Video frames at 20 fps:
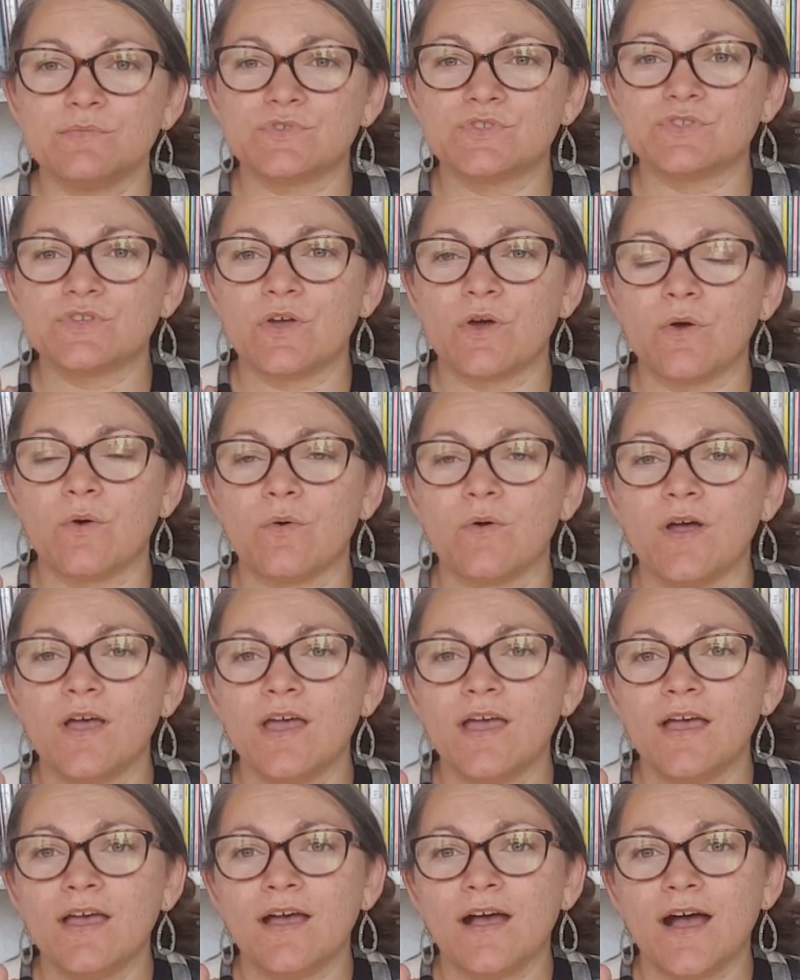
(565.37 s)
So
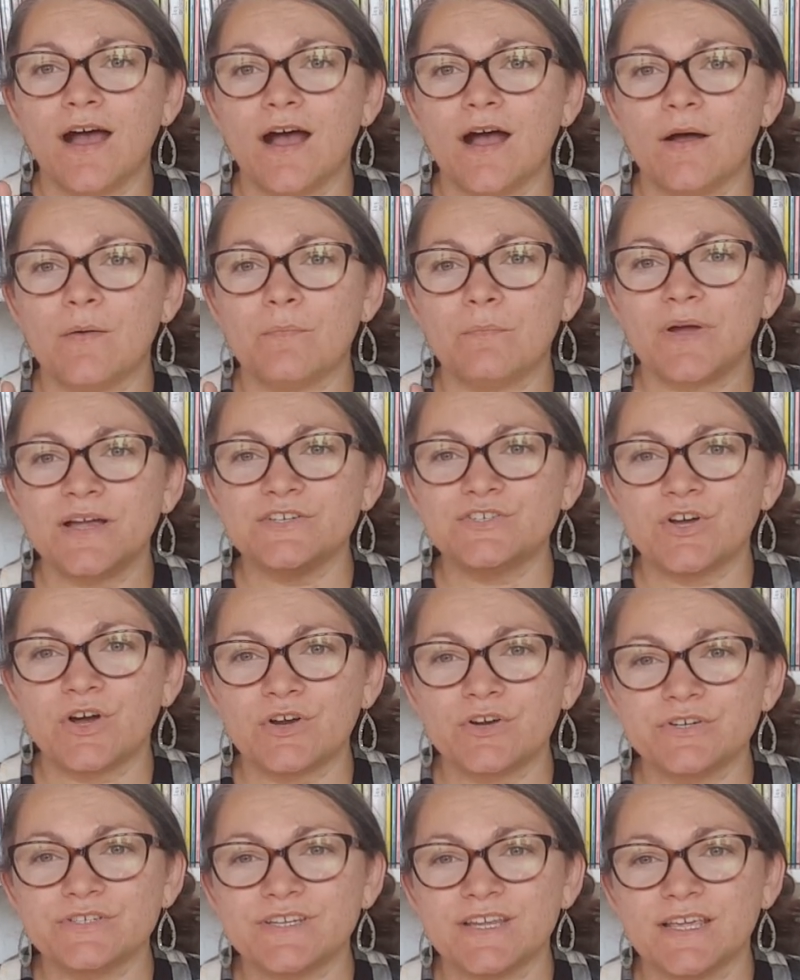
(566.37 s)
um, my
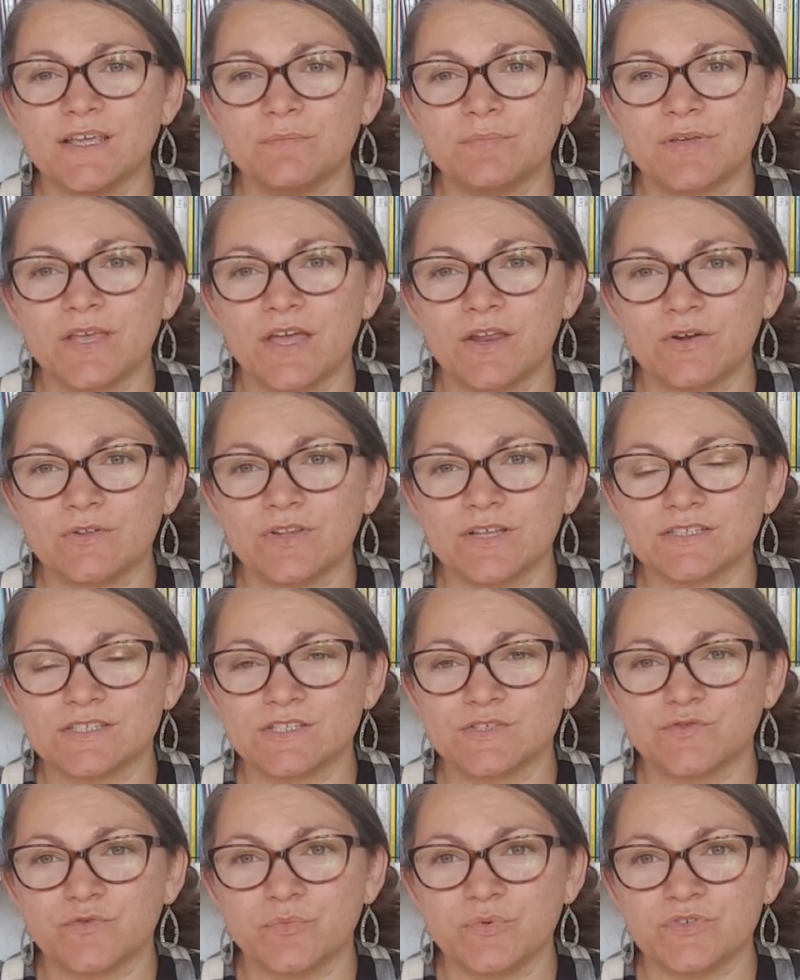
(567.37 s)
daughter is taking piano
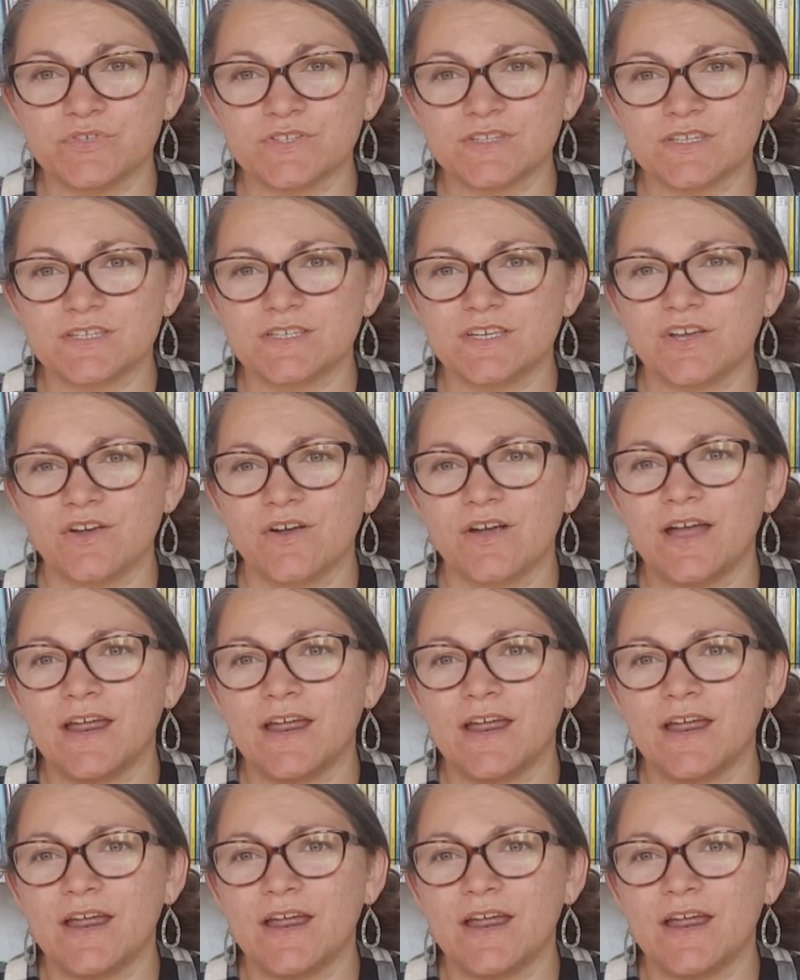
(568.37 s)
lessons for music this year,